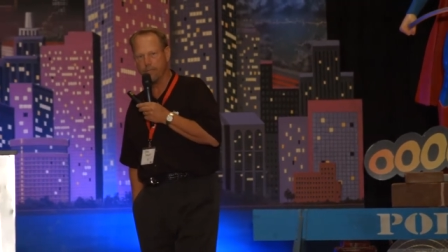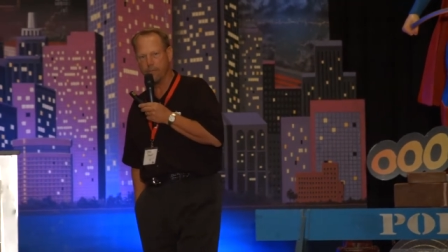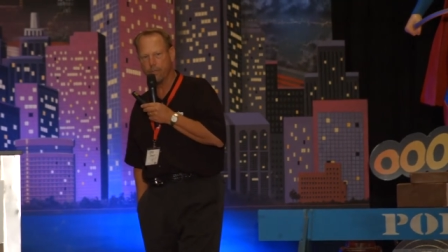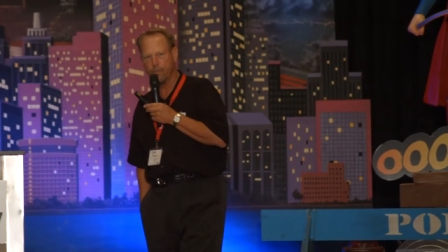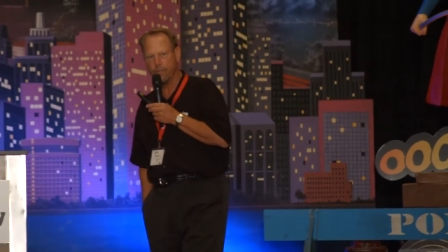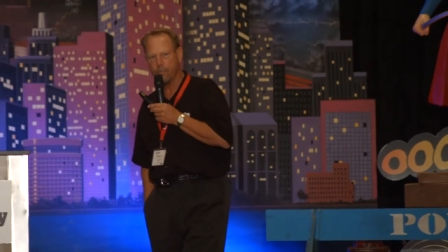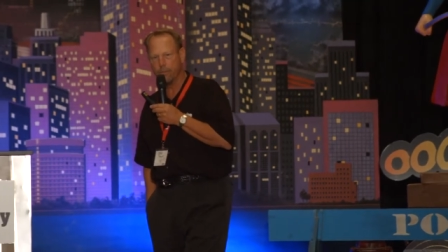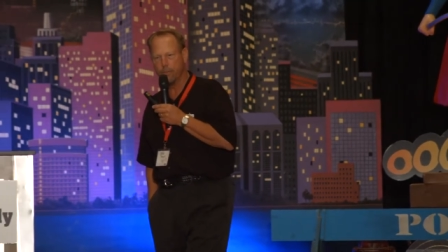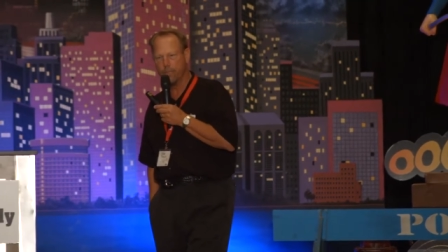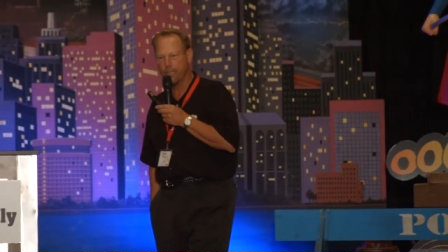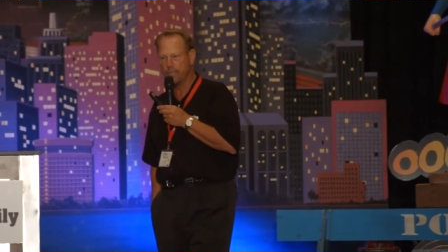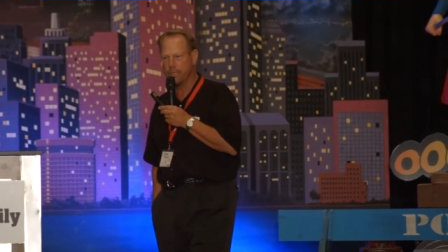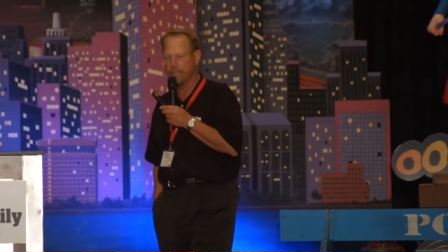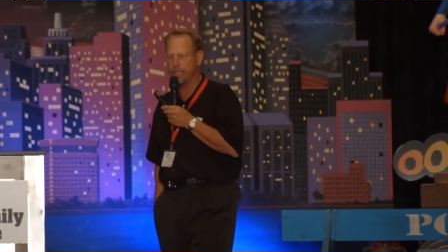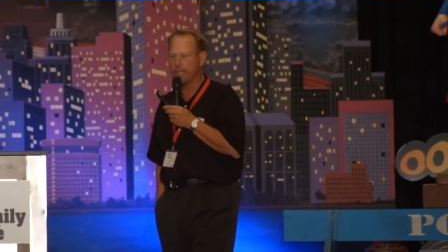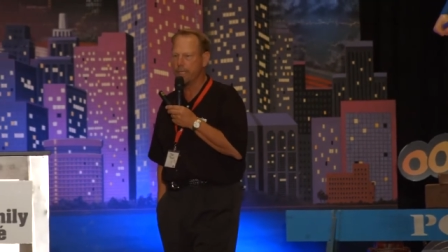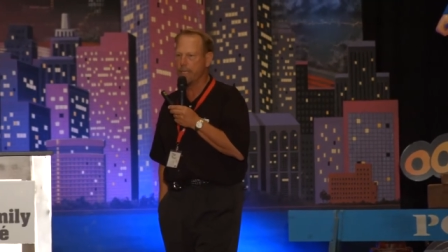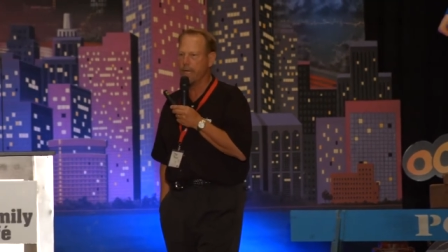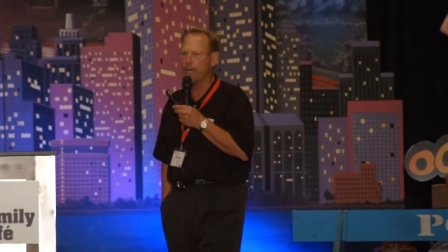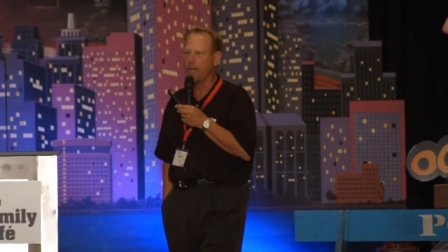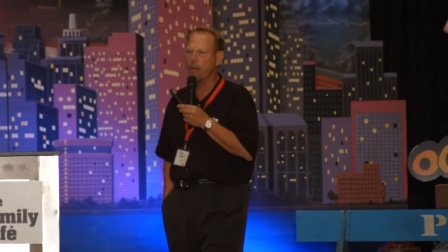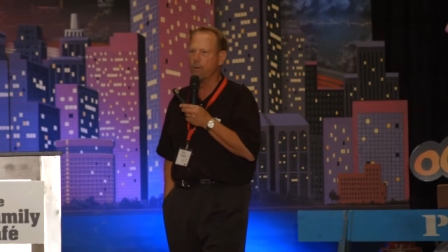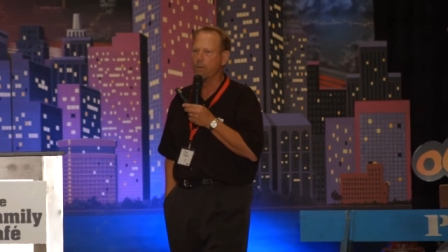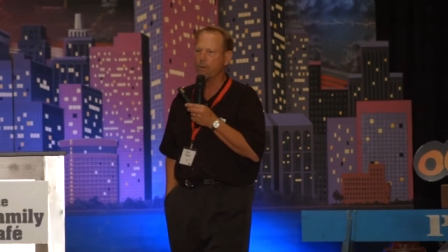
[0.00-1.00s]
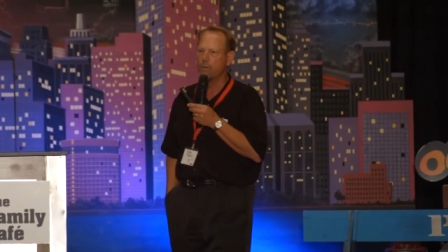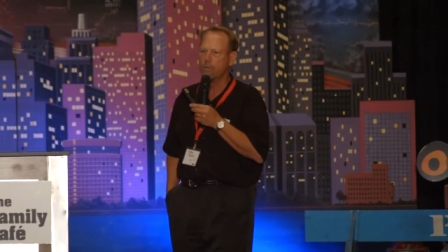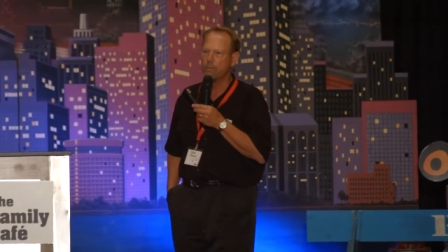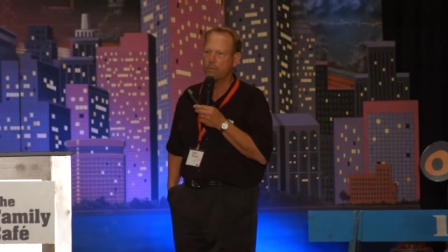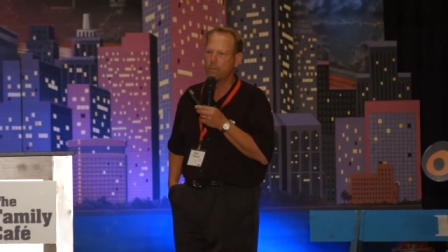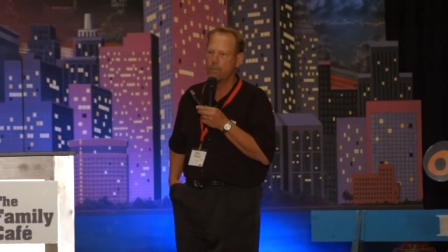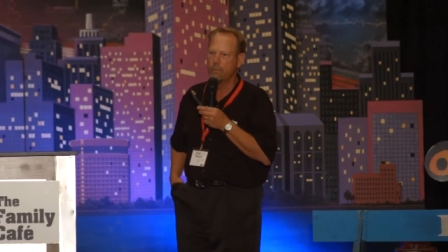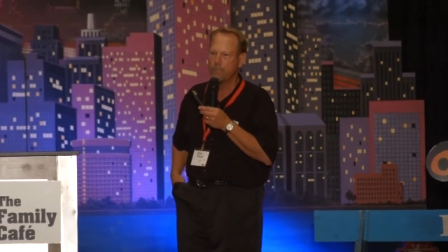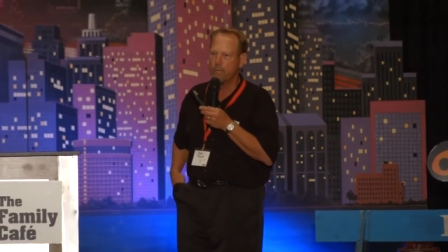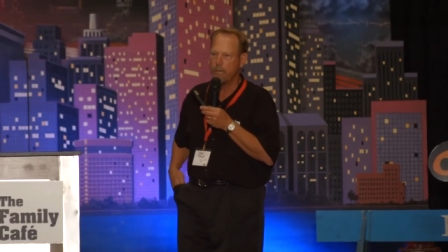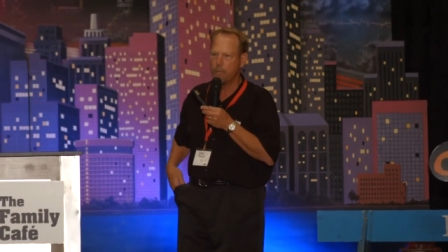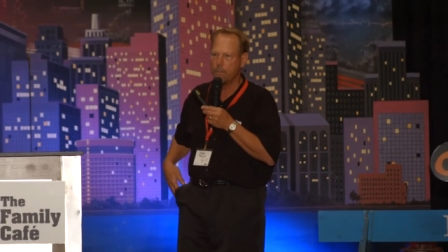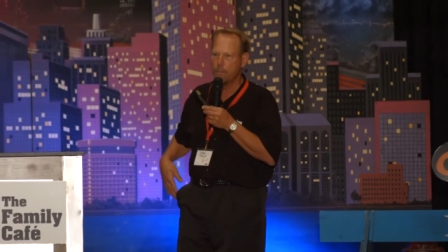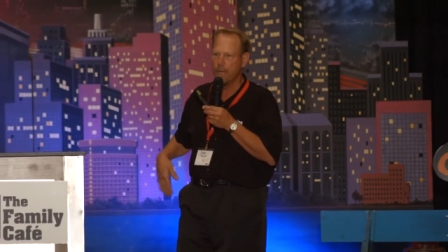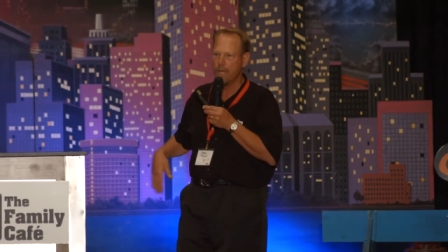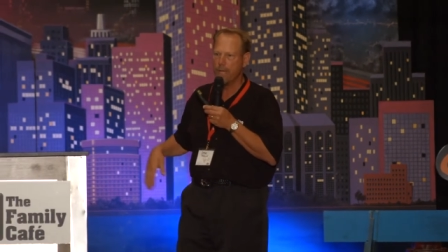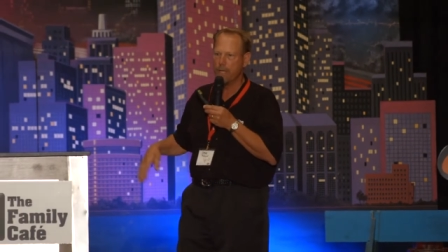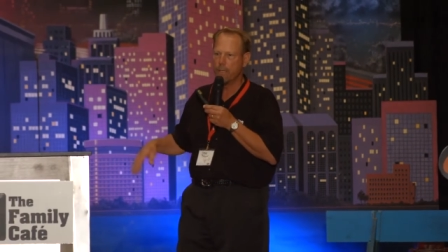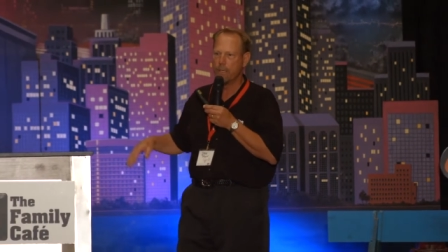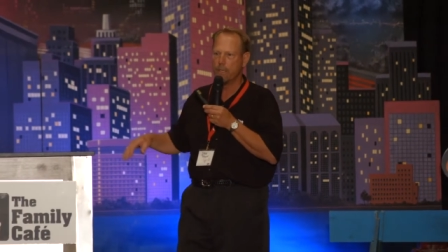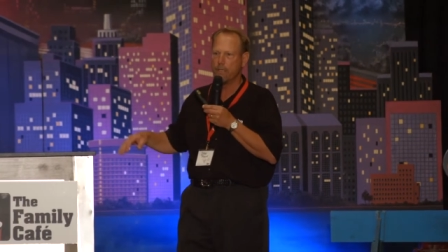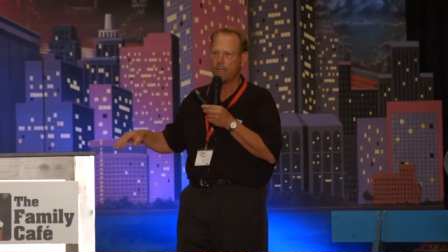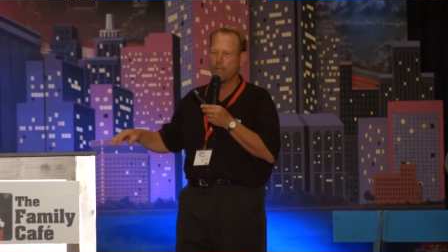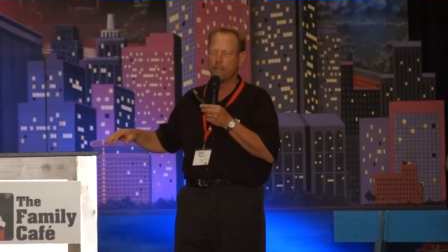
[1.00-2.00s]
do you? He said, No, young
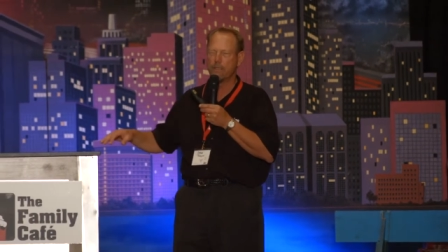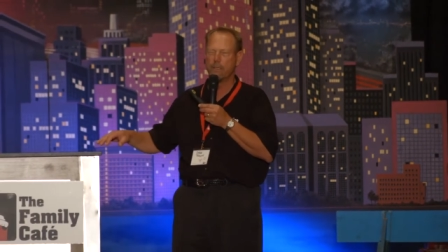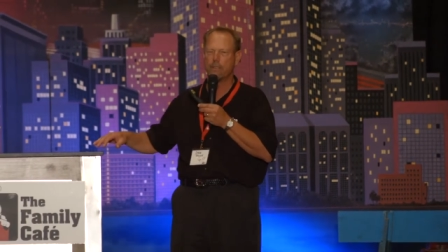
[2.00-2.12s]
man.